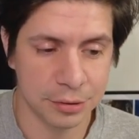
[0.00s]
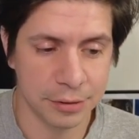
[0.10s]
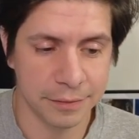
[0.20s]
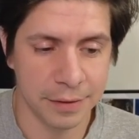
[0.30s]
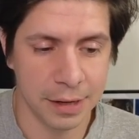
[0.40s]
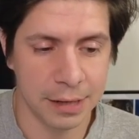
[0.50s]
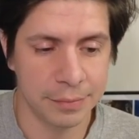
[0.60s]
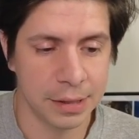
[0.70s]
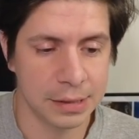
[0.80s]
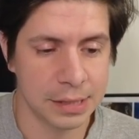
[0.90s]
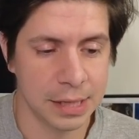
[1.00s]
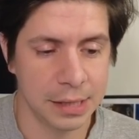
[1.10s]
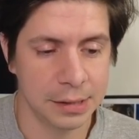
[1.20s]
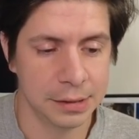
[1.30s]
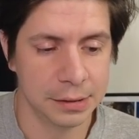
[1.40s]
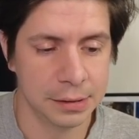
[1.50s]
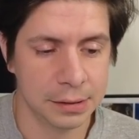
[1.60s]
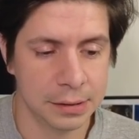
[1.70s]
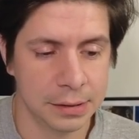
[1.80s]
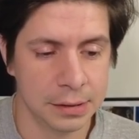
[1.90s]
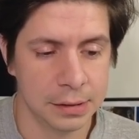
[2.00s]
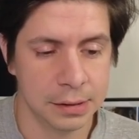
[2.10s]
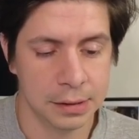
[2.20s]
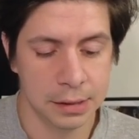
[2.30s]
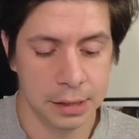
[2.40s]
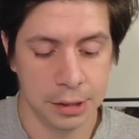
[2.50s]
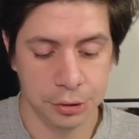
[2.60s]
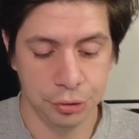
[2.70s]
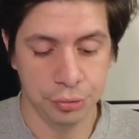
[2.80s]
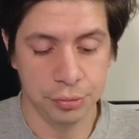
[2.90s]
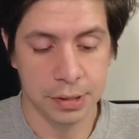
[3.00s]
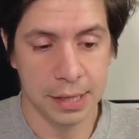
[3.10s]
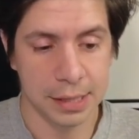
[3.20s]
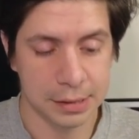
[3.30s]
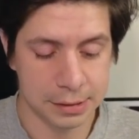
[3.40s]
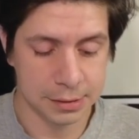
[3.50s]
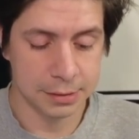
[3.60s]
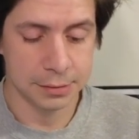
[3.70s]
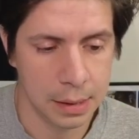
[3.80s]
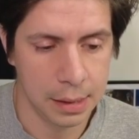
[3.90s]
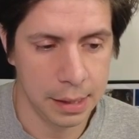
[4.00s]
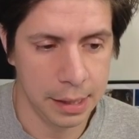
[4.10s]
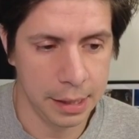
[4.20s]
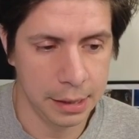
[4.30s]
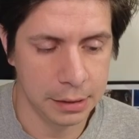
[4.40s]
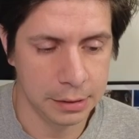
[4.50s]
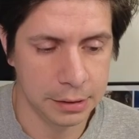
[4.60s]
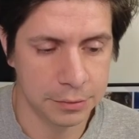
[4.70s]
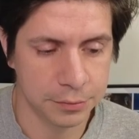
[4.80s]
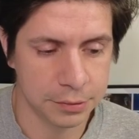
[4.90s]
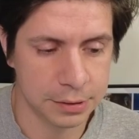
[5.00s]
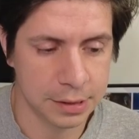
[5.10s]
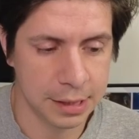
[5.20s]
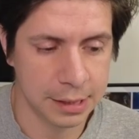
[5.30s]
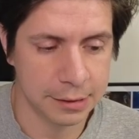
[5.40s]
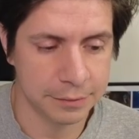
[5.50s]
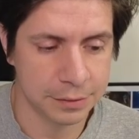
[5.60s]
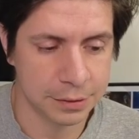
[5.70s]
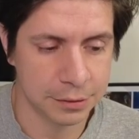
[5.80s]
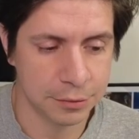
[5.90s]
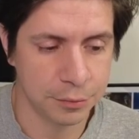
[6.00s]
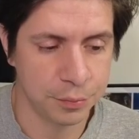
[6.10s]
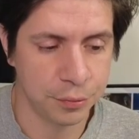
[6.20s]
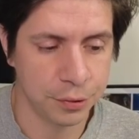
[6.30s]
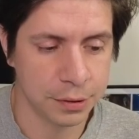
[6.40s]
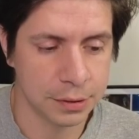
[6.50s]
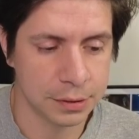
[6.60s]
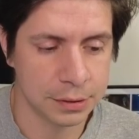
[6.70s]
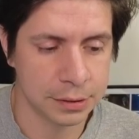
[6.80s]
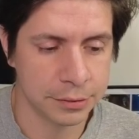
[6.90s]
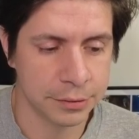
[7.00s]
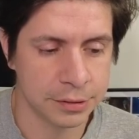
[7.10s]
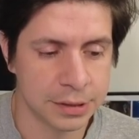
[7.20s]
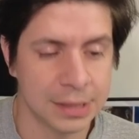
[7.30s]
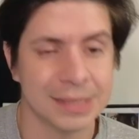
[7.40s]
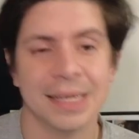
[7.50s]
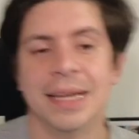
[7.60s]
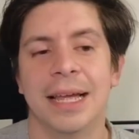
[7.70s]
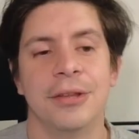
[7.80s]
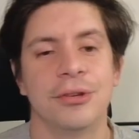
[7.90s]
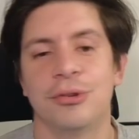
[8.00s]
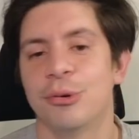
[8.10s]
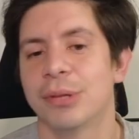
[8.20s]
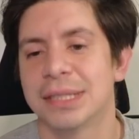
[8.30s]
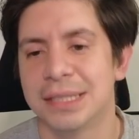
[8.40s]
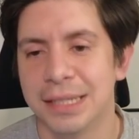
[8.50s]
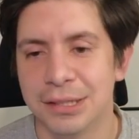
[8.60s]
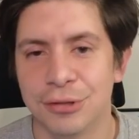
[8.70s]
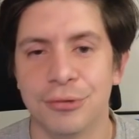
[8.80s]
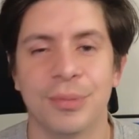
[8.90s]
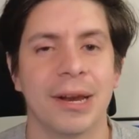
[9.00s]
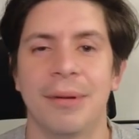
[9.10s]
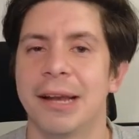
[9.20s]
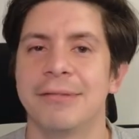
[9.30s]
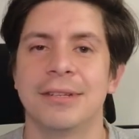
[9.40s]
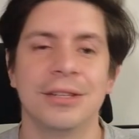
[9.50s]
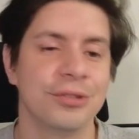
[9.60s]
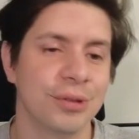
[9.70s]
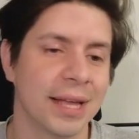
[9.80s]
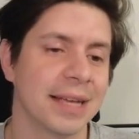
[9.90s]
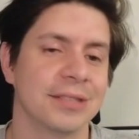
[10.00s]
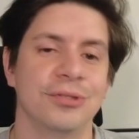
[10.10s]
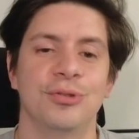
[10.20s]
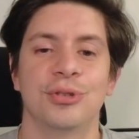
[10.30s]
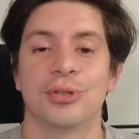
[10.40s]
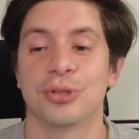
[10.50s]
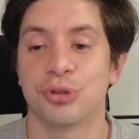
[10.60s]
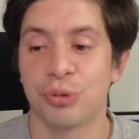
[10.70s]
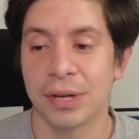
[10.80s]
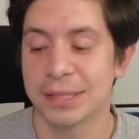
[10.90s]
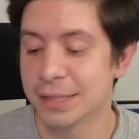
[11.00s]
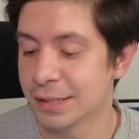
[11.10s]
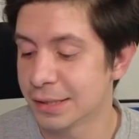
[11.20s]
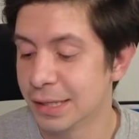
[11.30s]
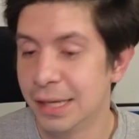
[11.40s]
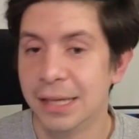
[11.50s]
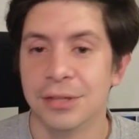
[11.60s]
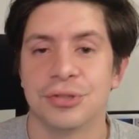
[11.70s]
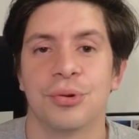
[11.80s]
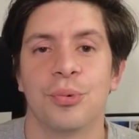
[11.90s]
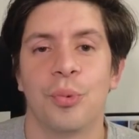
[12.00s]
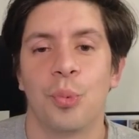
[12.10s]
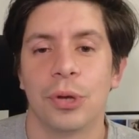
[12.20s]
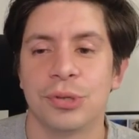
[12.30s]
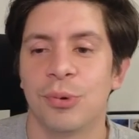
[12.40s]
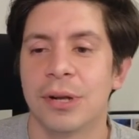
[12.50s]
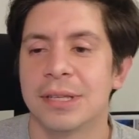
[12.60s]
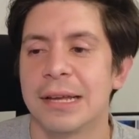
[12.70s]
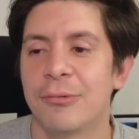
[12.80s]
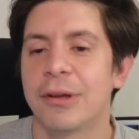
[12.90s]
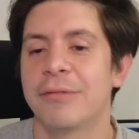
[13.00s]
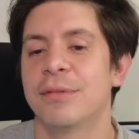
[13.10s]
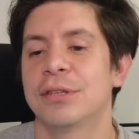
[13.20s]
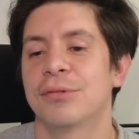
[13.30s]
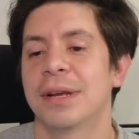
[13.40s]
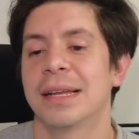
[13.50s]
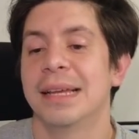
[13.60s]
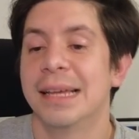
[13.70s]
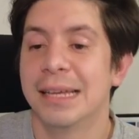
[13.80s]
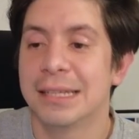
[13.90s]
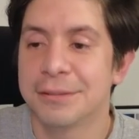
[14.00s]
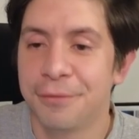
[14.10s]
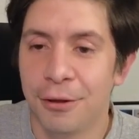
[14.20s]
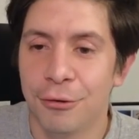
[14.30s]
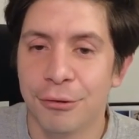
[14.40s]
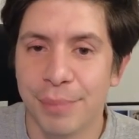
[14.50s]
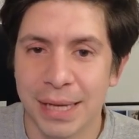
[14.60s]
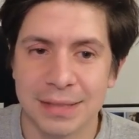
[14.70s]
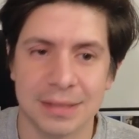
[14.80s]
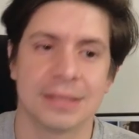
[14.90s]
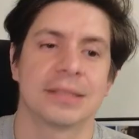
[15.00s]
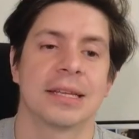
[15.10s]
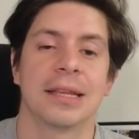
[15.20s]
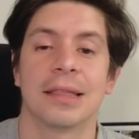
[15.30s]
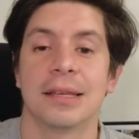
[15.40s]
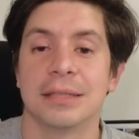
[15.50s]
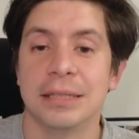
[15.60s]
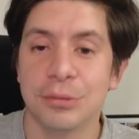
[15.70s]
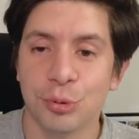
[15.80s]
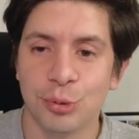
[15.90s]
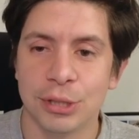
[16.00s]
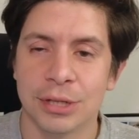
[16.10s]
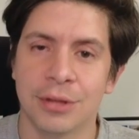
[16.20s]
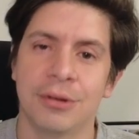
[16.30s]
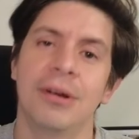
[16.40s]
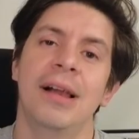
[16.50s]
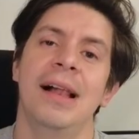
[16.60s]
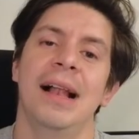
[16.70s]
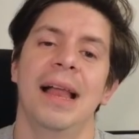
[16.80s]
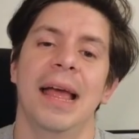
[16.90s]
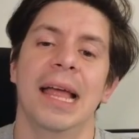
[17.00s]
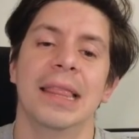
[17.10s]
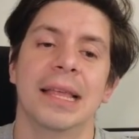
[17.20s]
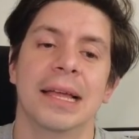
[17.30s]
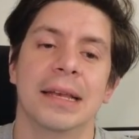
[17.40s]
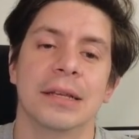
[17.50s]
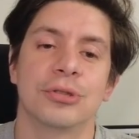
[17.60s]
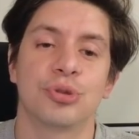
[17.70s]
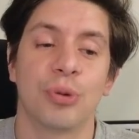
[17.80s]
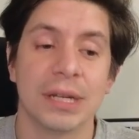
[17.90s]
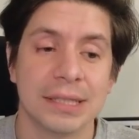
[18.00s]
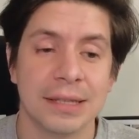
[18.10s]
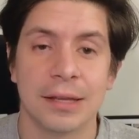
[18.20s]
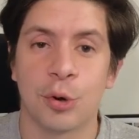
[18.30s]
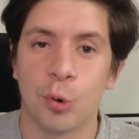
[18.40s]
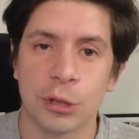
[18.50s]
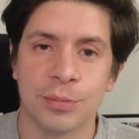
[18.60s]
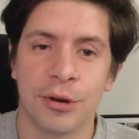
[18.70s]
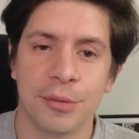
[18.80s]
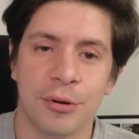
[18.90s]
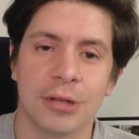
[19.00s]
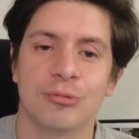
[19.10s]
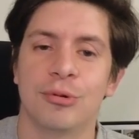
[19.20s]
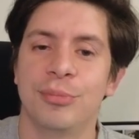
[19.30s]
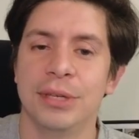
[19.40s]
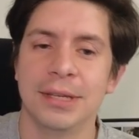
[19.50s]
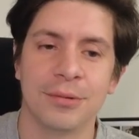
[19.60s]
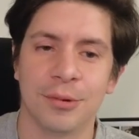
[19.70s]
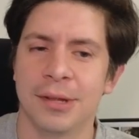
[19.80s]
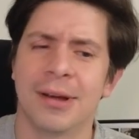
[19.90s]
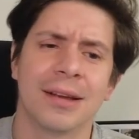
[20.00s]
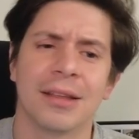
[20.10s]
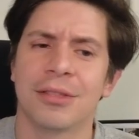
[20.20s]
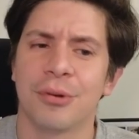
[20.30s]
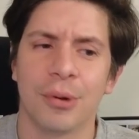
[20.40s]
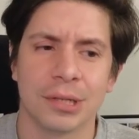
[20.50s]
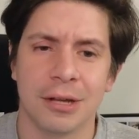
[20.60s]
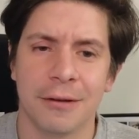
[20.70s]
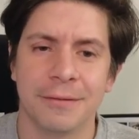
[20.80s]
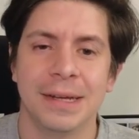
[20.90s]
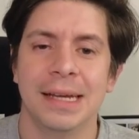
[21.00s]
You divide by 10, and you get a equals negative 0.06. And you could do it with c too, but I'm not even going to do that because you should just trust it. So what you want to take away from this, right, is follow the basics, setting things equal to each other, and then trusting the corresponding parts will be equal. They're not going to throw us off.